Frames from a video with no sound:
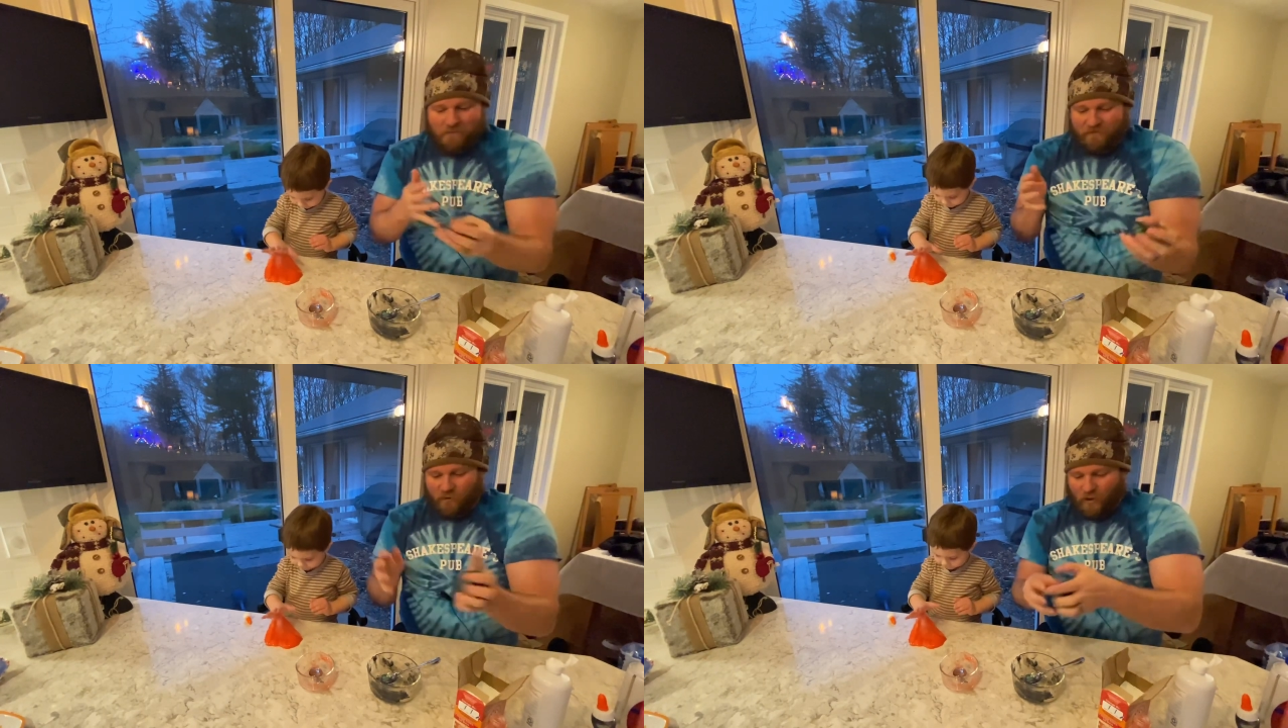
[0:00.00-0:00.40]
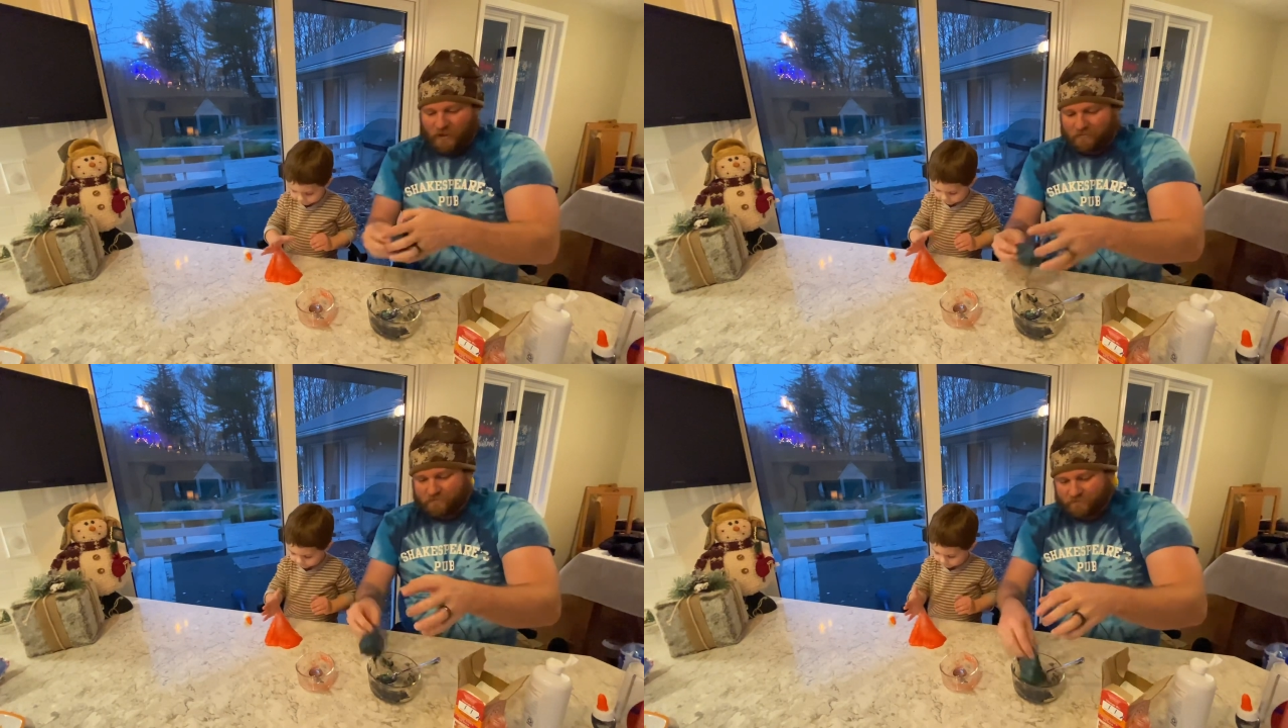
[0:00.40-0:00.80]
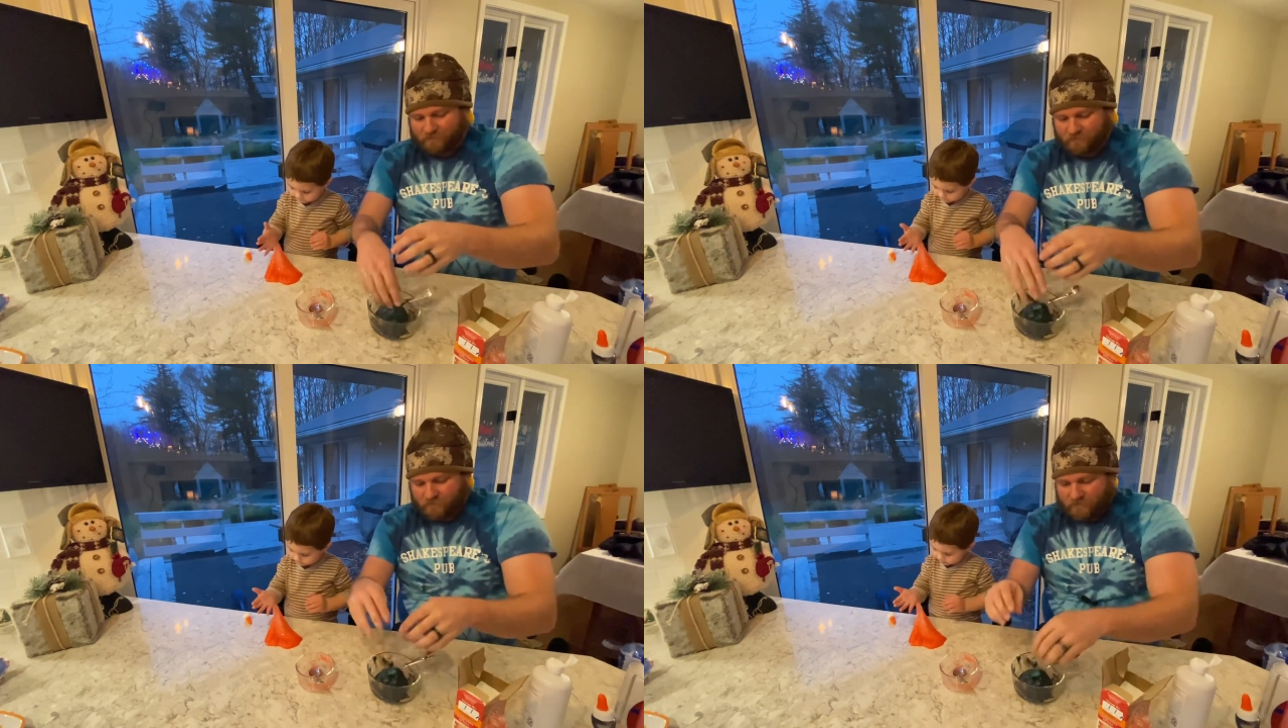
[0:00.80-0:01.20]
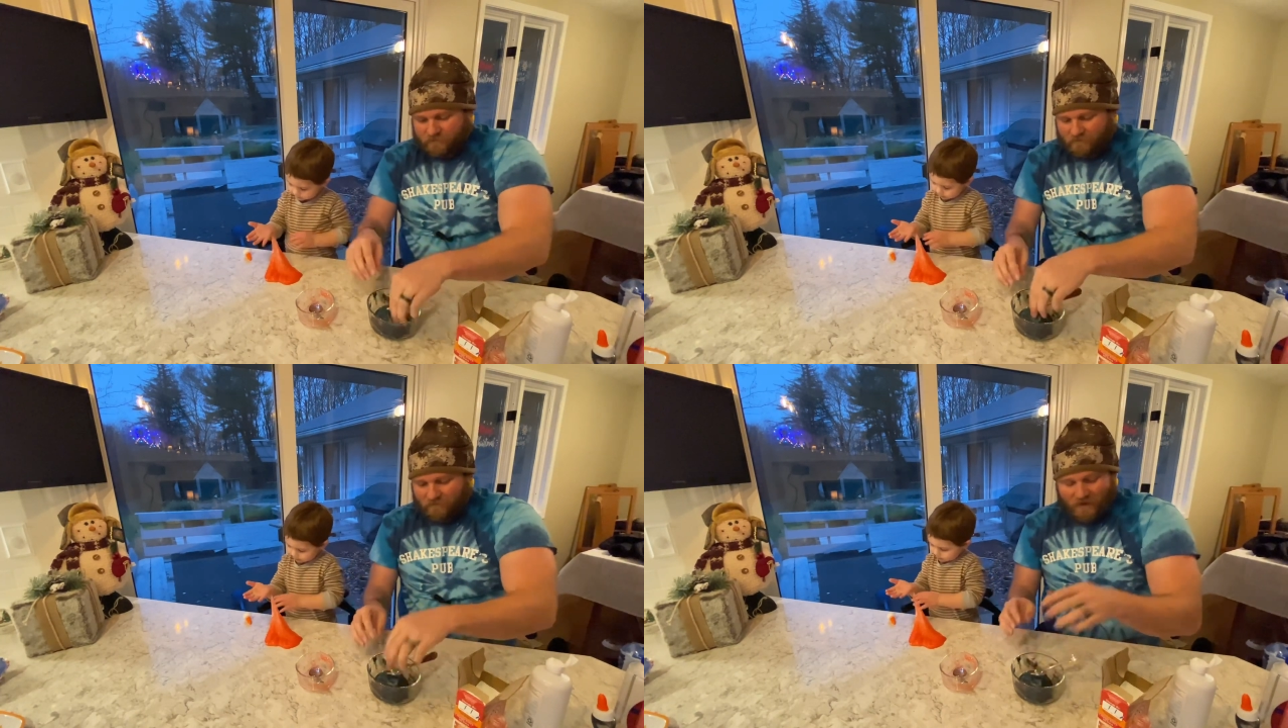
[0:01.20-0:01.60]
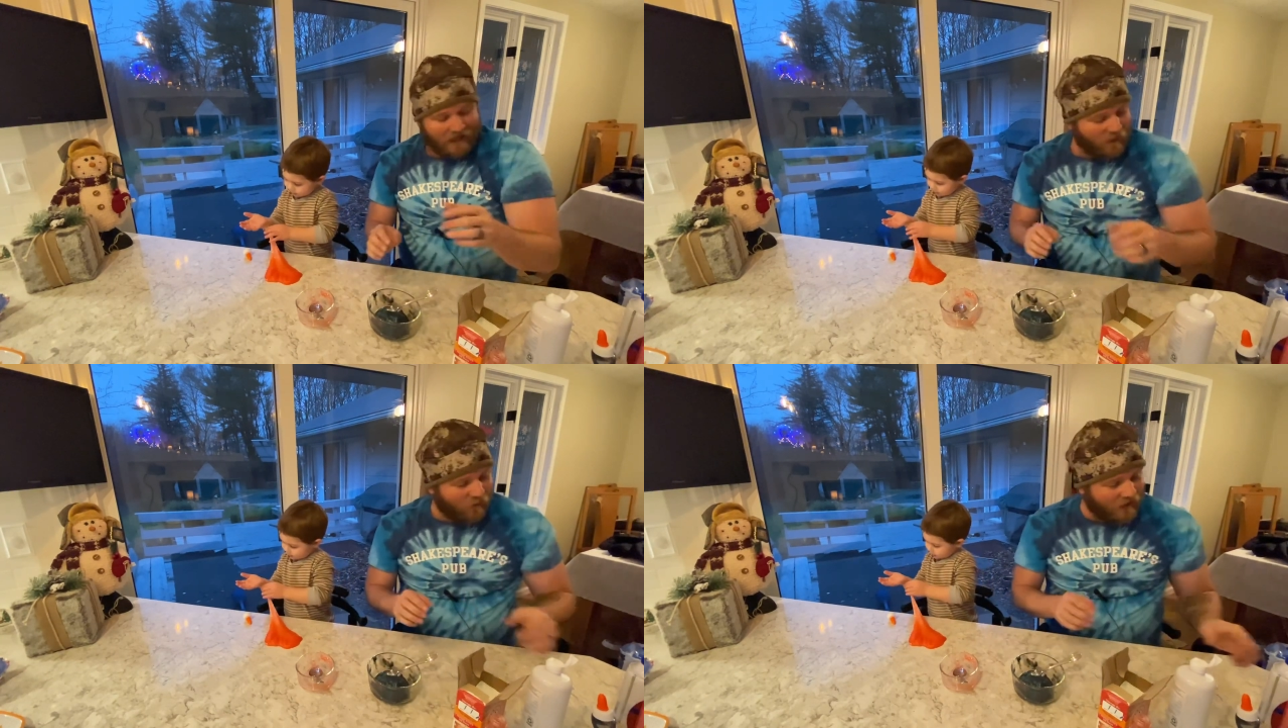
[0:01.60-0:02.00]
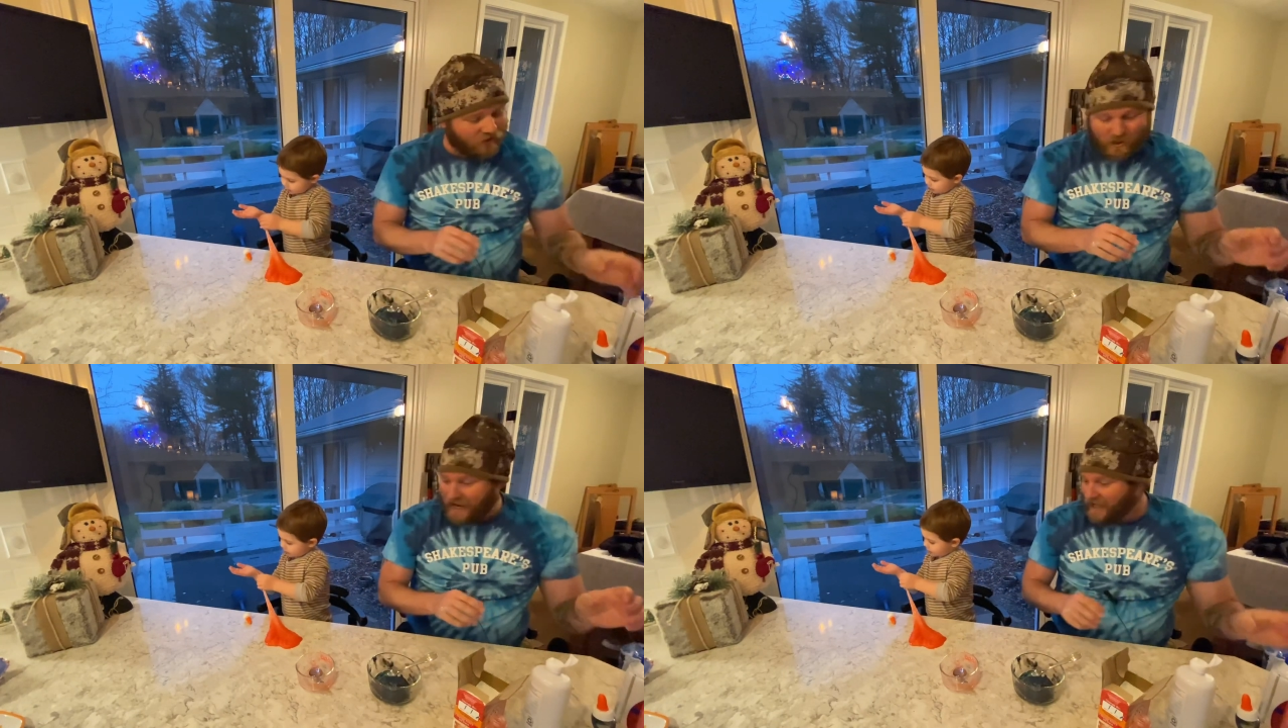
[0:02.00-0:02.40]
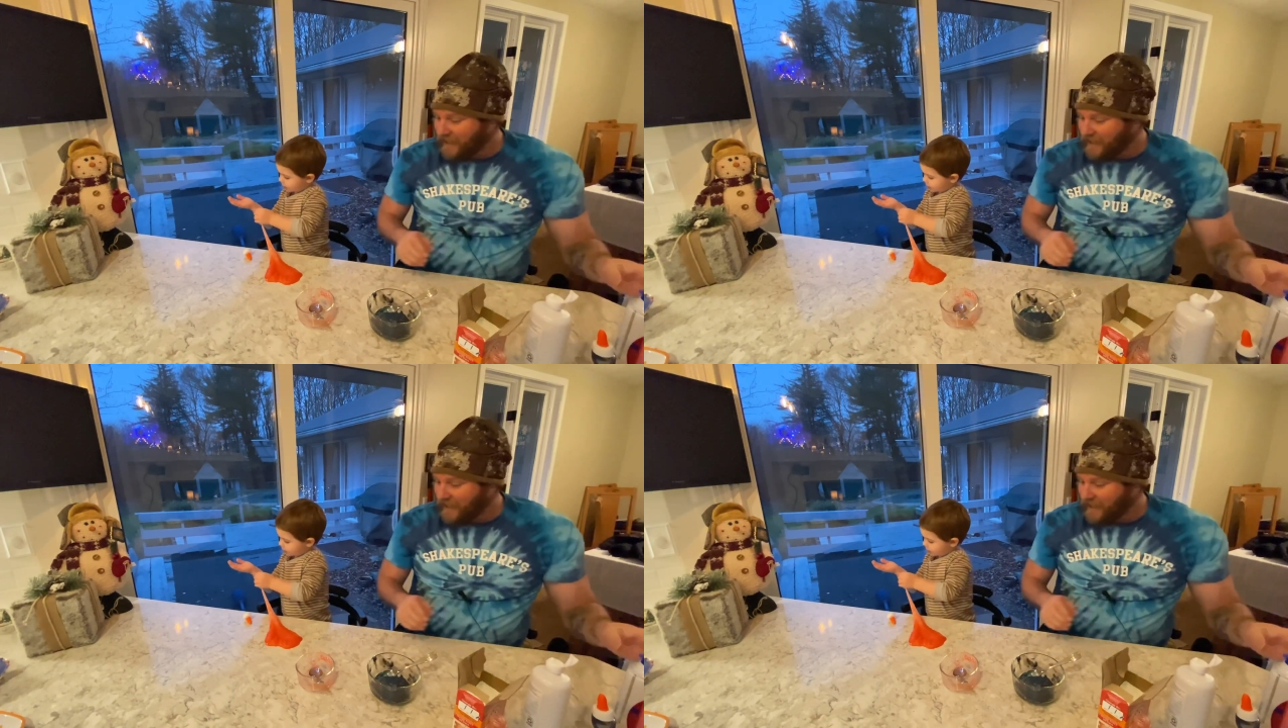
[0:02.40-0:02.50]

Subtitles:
before, and I want to try,